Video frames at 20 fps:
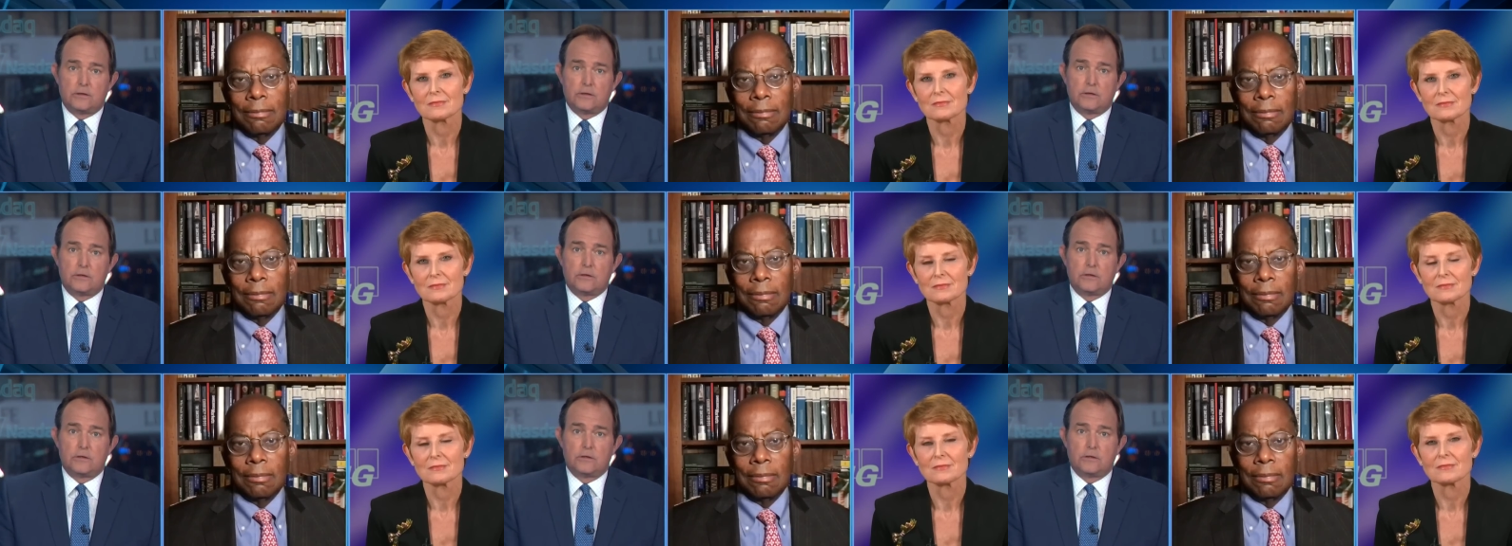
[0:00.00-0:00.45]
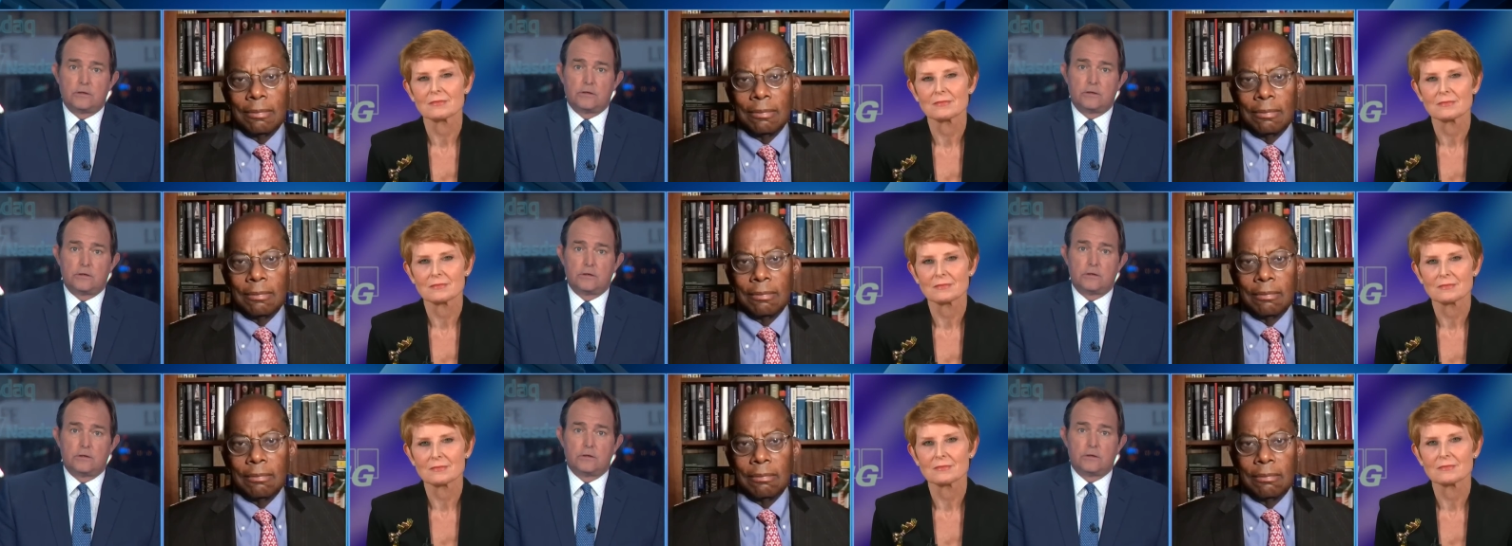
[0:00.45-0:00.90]

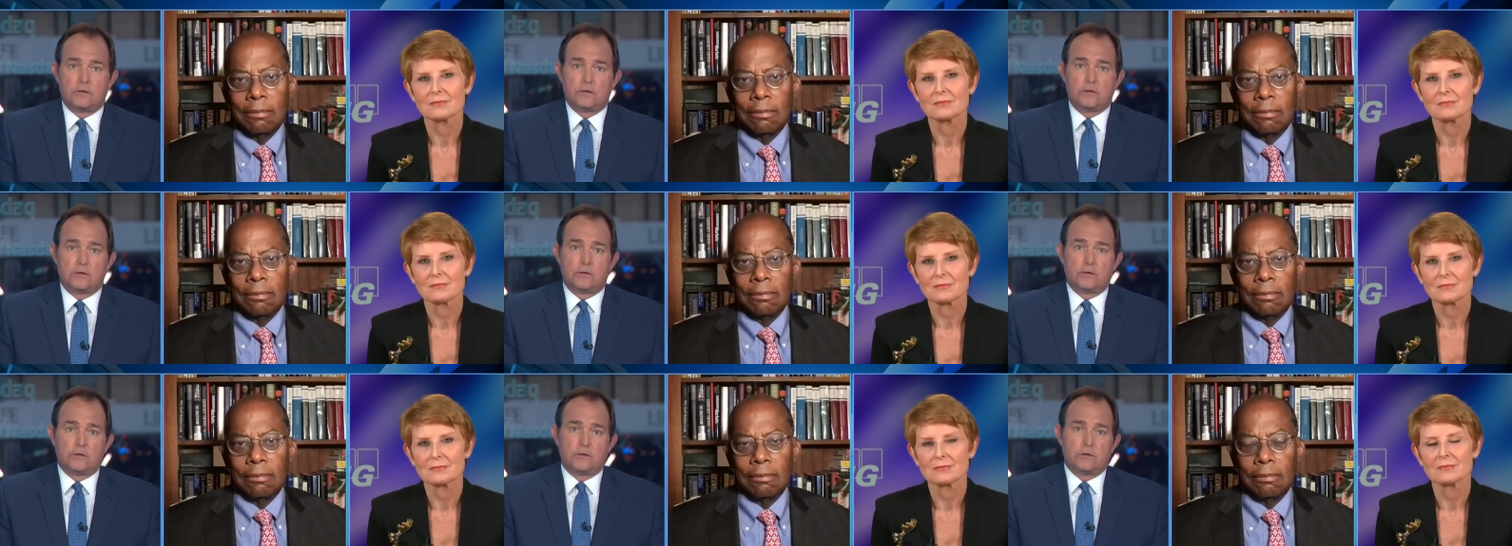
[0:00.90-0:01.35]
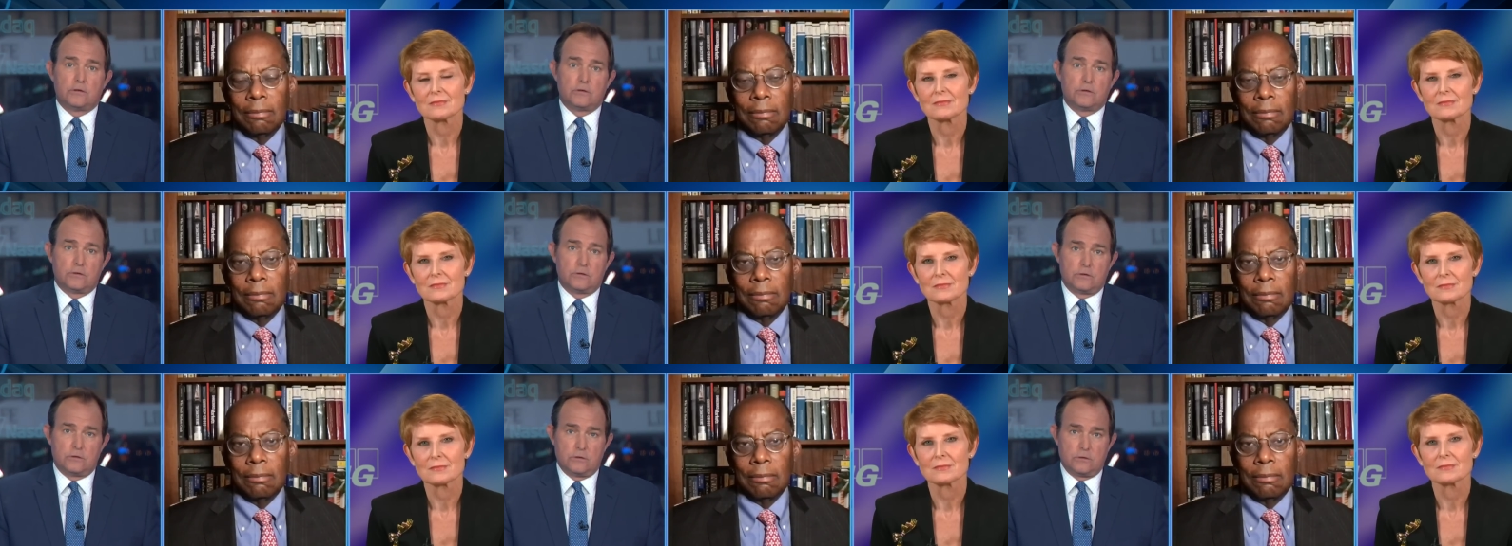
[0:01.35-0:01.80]
Nothing is said.